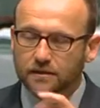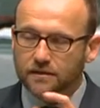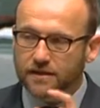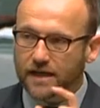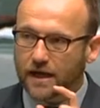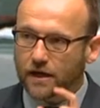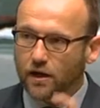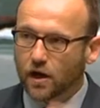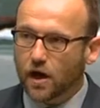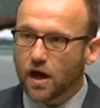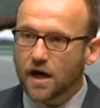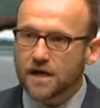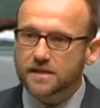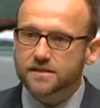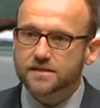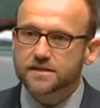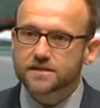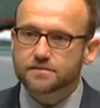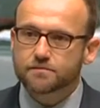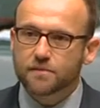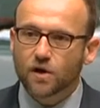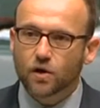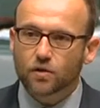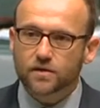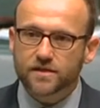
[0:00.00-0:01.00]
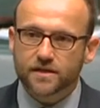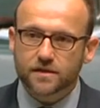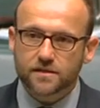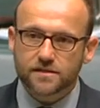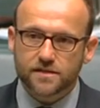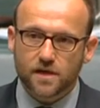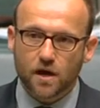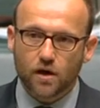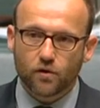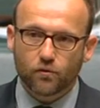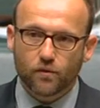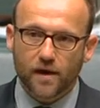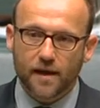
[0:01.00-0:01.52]
that ice is melting
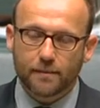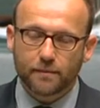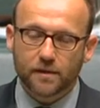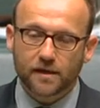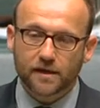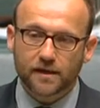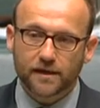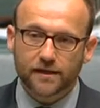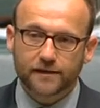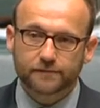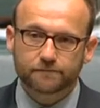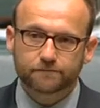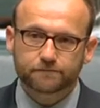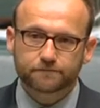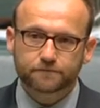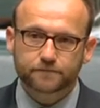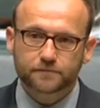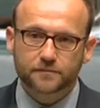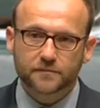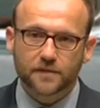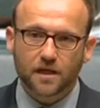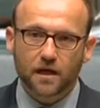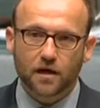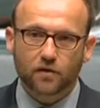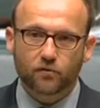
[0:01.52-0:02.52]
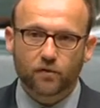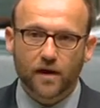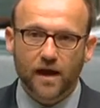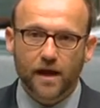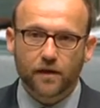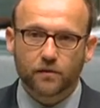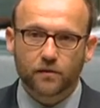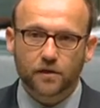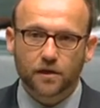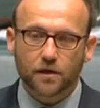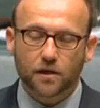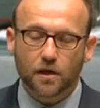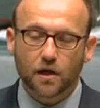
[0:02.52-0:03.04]
so rapidly
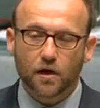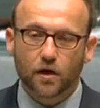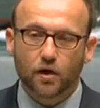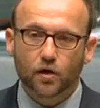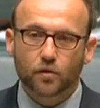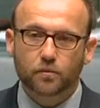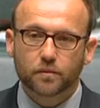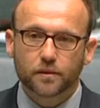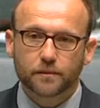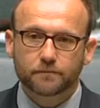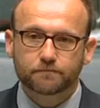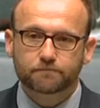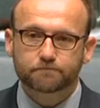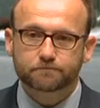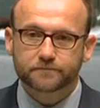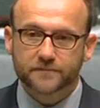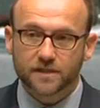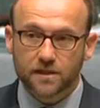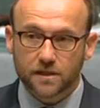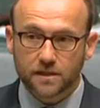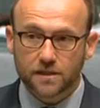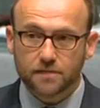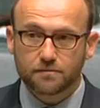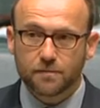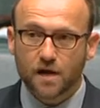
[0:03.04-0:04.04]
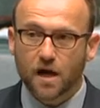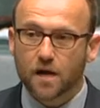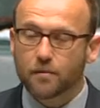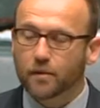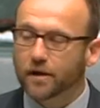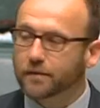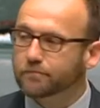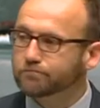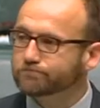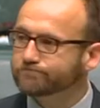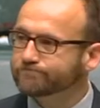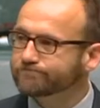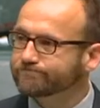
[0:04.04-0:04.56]
around the globe that at the
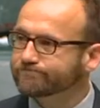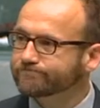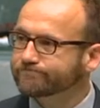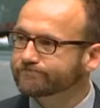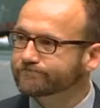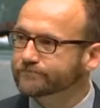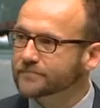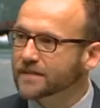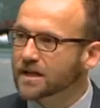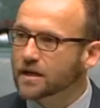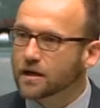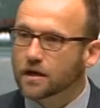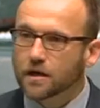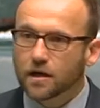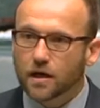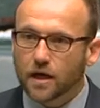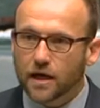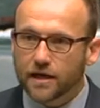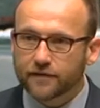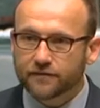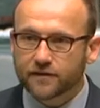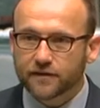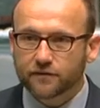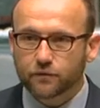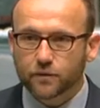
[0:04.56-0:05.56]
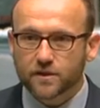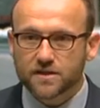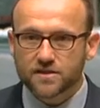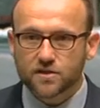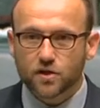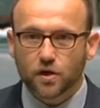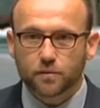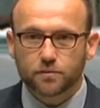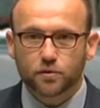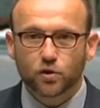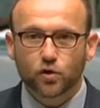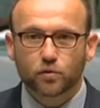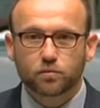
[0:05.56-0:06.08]
moment, even if we
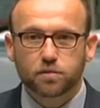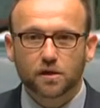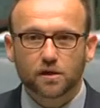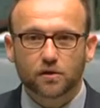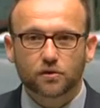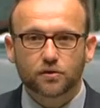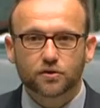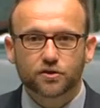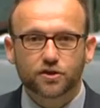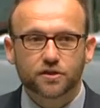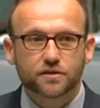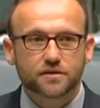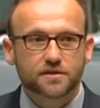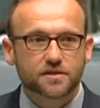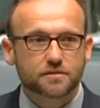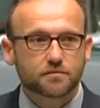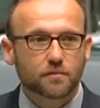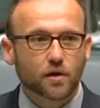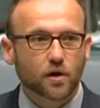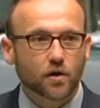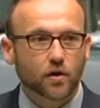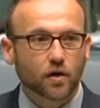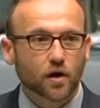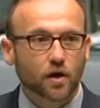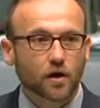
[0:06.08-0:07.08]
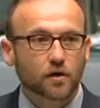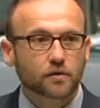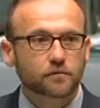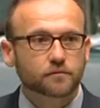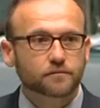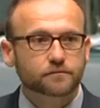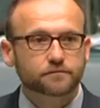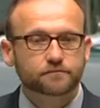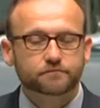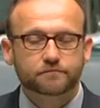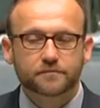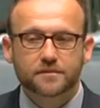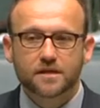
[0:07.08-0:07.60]
stopped all pollution tomorrow,
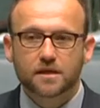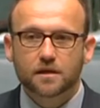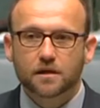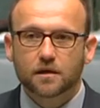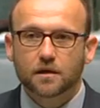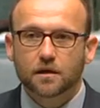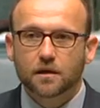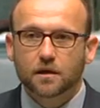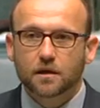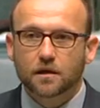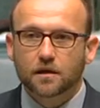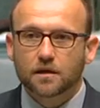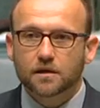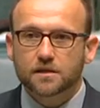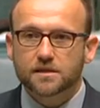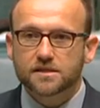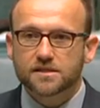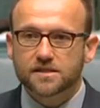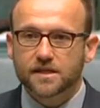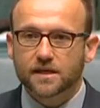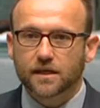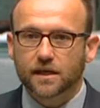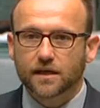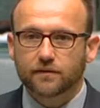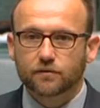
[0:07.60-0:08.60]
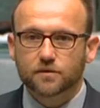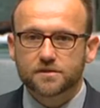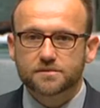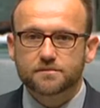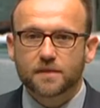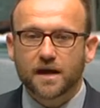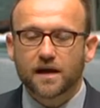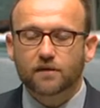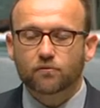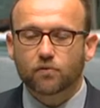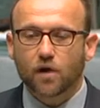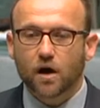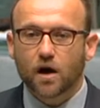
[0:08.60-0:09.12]
sea levels
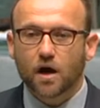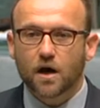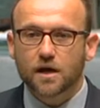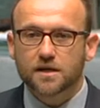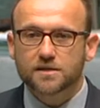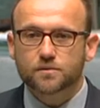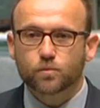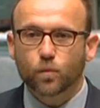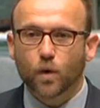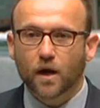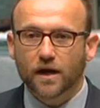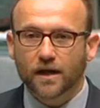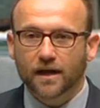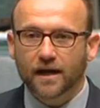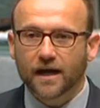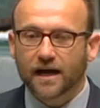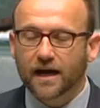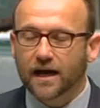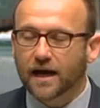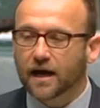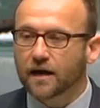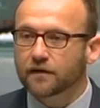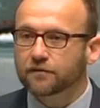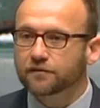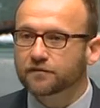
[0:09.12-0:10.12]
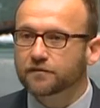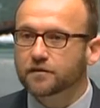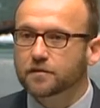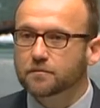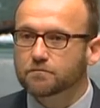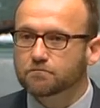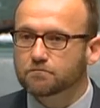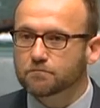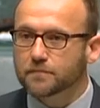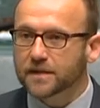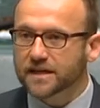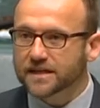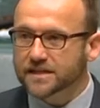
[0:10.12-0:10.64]
may rise 1.5
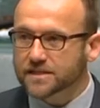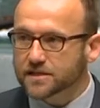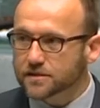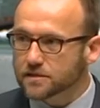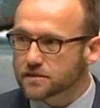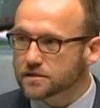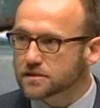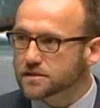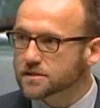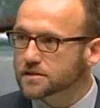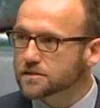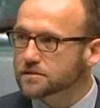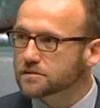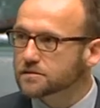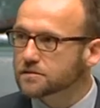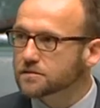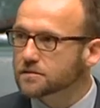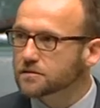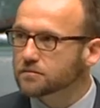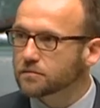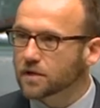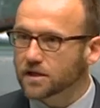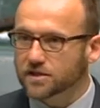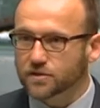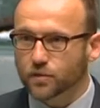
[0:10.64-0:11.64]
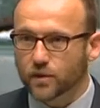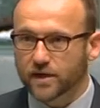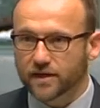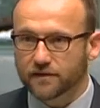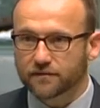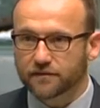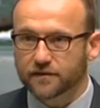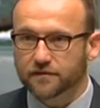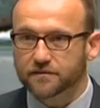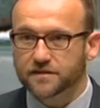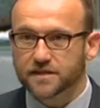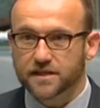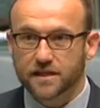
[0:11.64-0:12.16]
metres by
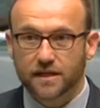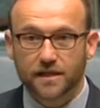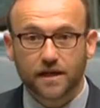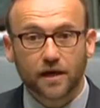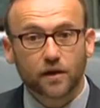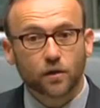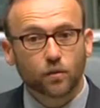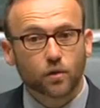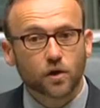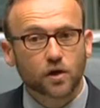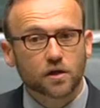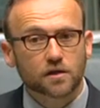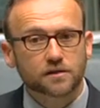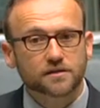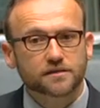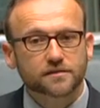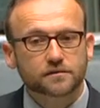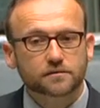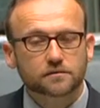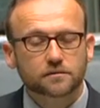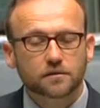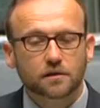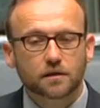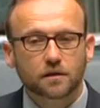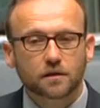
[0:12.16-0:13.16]
2050. In other words,